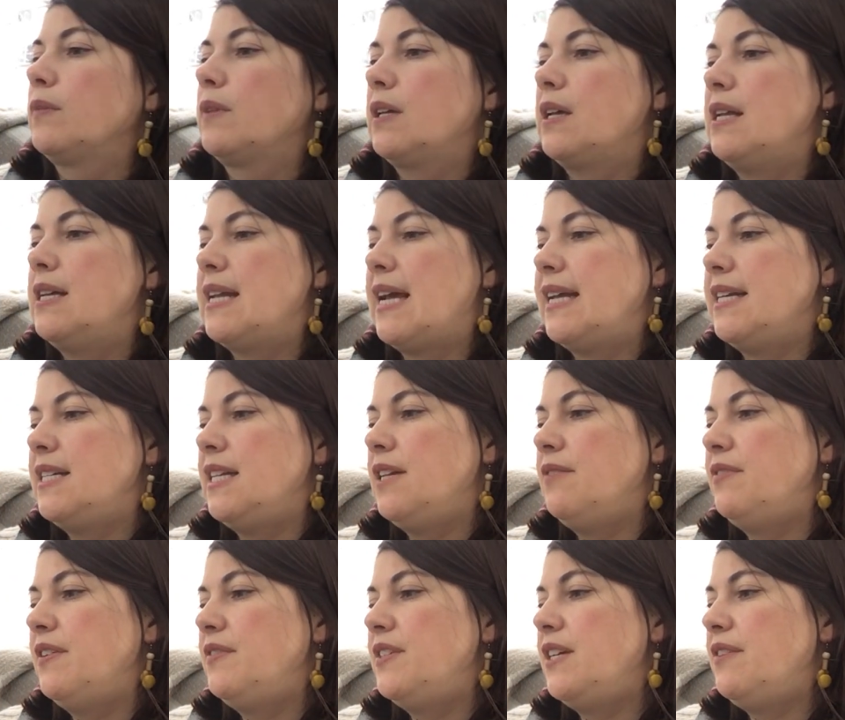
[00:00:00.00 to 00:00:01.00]
In
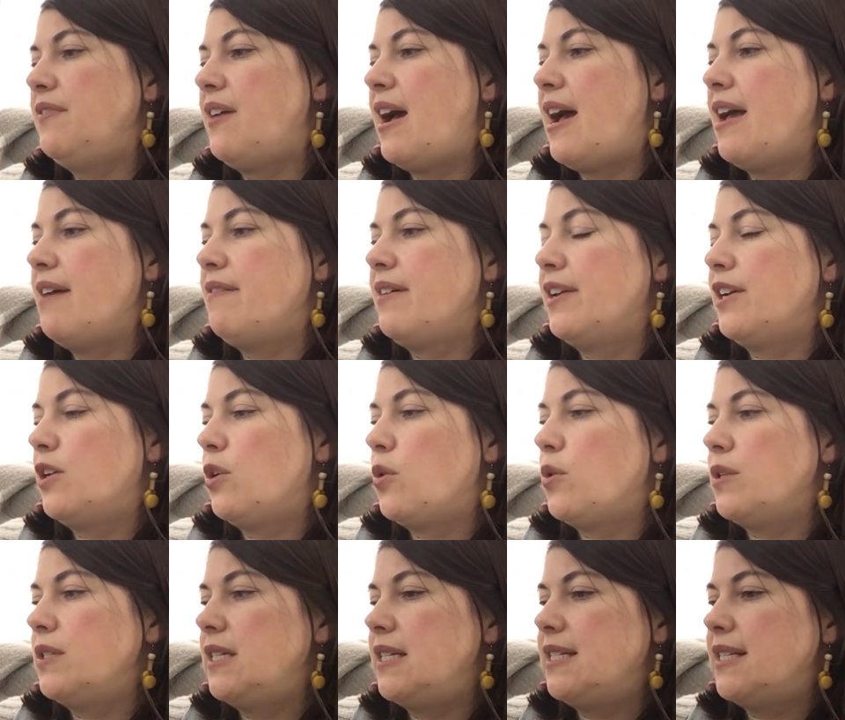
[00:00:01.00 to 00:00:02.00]
1955, on a
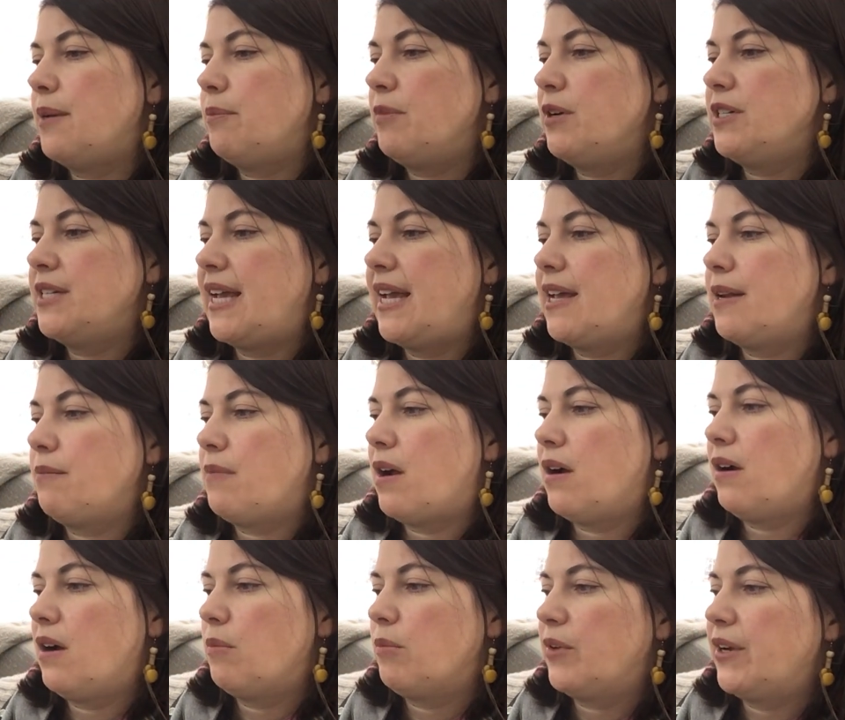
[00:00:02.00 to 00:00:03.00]
cold December day in
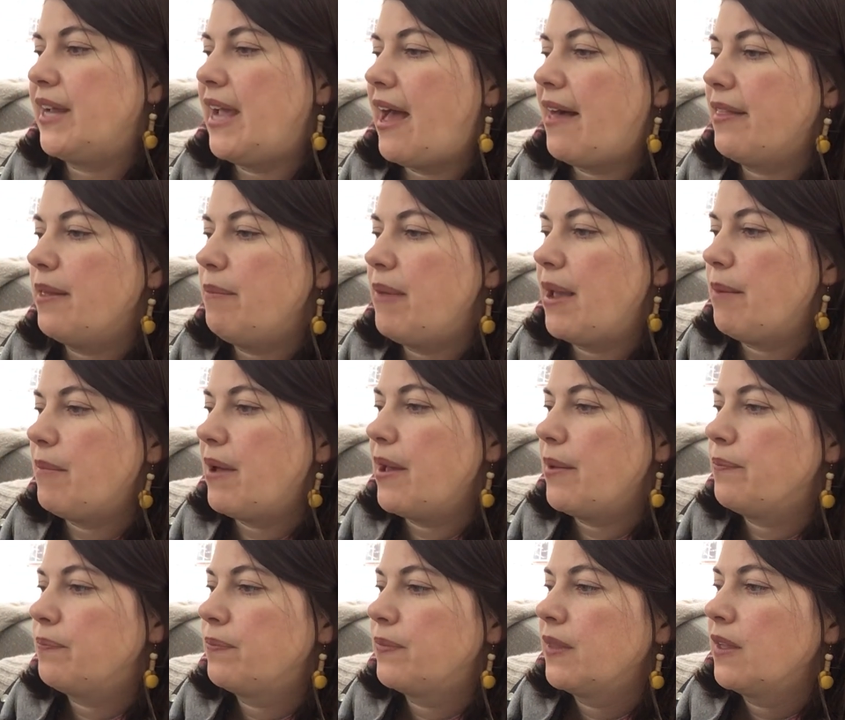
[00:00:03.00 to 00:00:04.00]
Montgomery, Alabama,
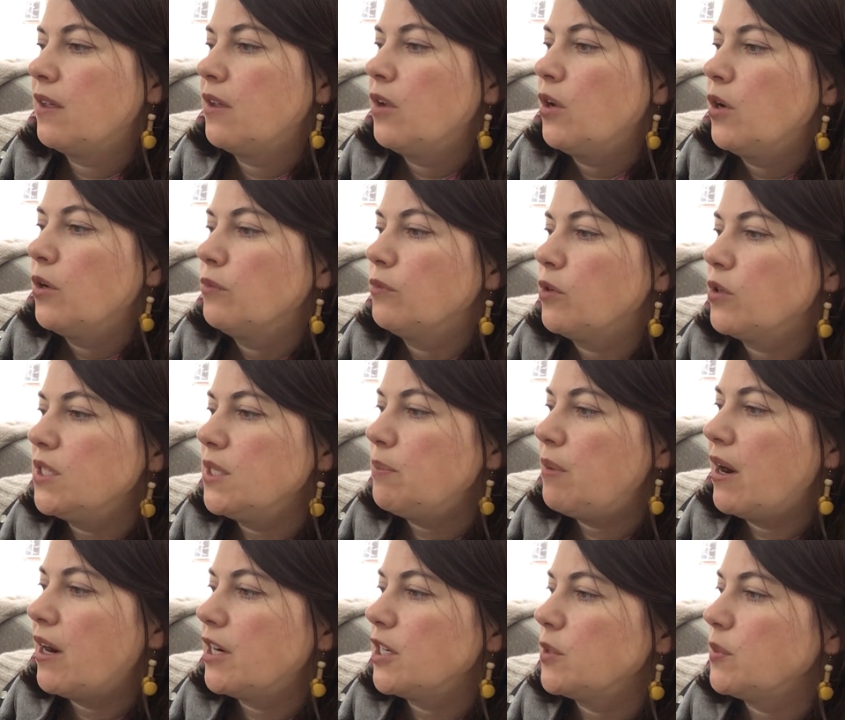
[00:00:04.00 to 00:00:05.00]
Rosa
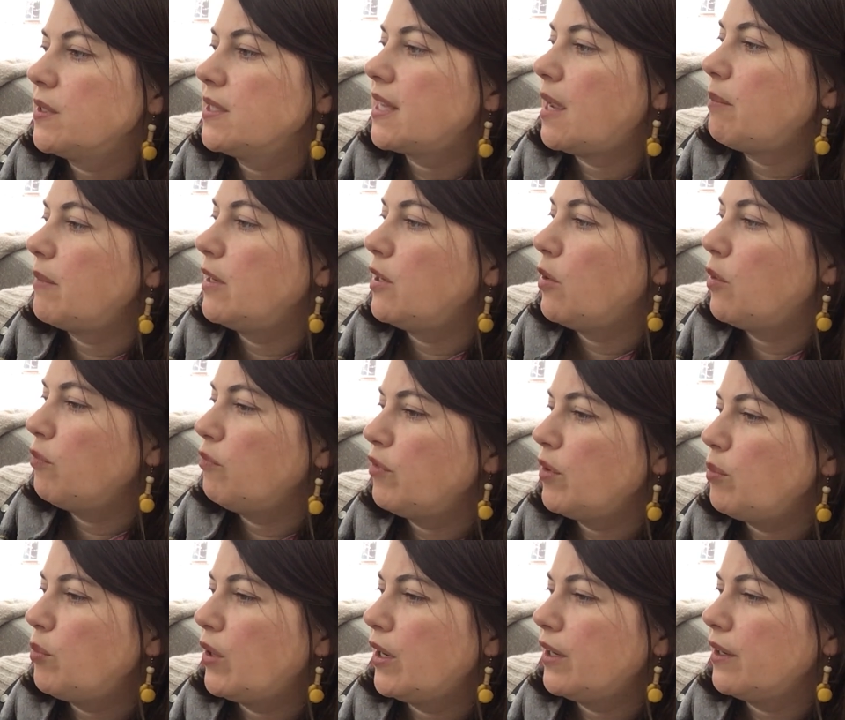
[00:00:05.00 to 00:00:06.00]
Parks was coming home
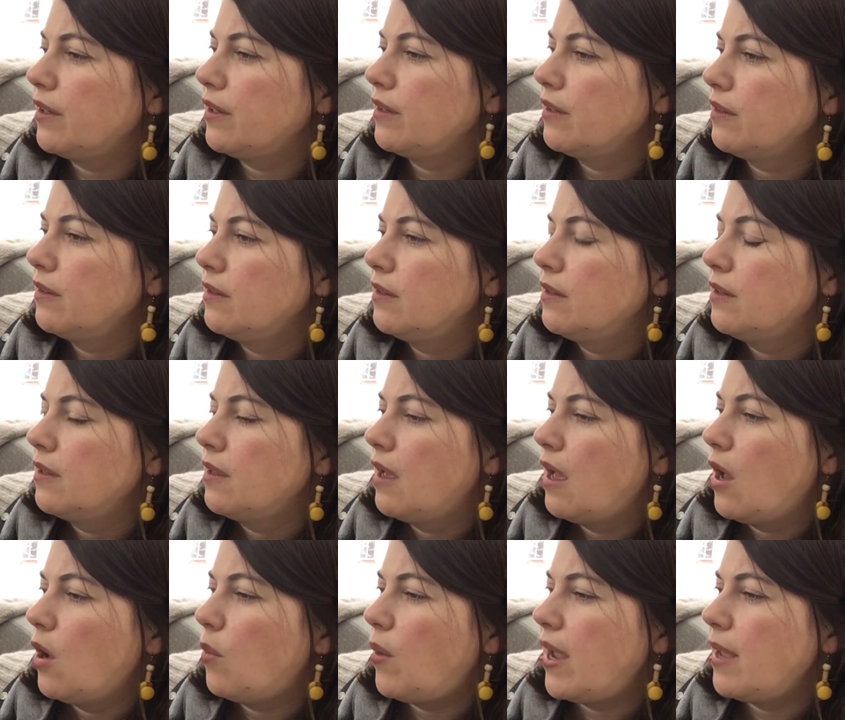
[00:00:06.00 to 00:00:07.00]
from work.
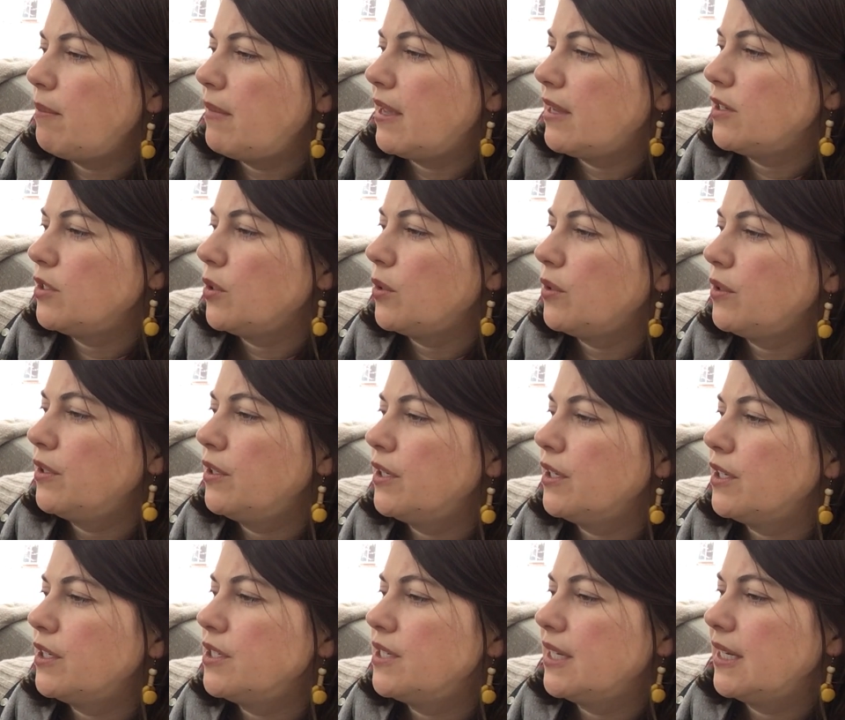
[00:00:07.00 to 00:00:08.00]
A white man told
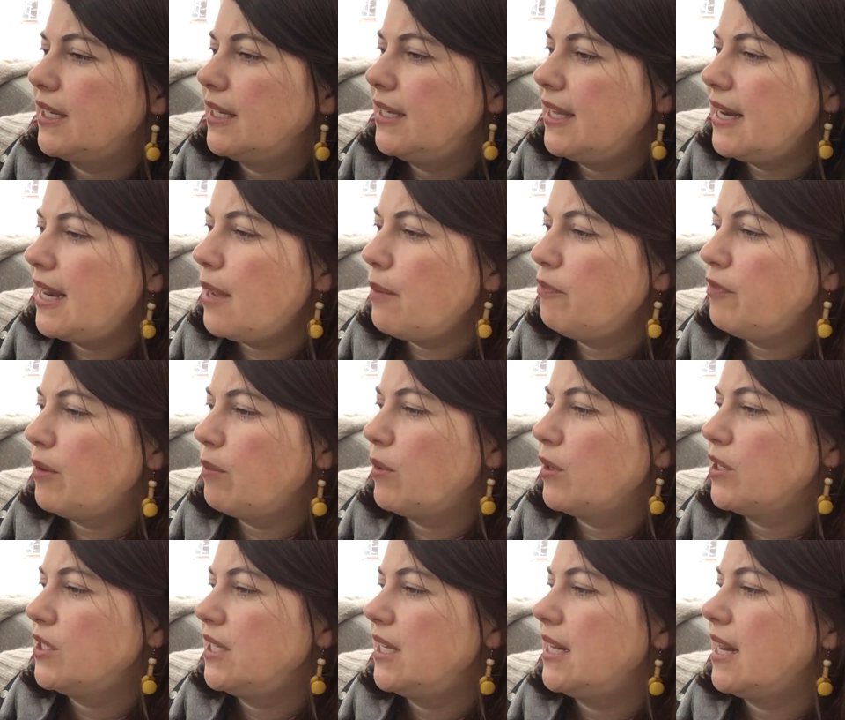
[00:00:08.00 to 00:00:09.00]
her to get up from her seat